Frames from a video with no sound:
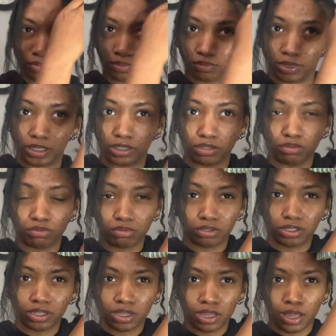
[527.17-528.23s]
my tooth
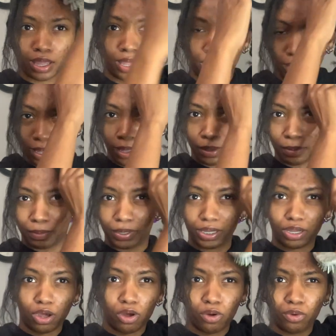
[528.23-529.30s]
pick
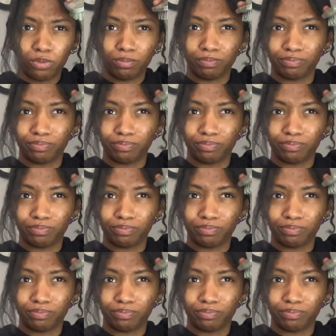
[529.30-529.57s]
comb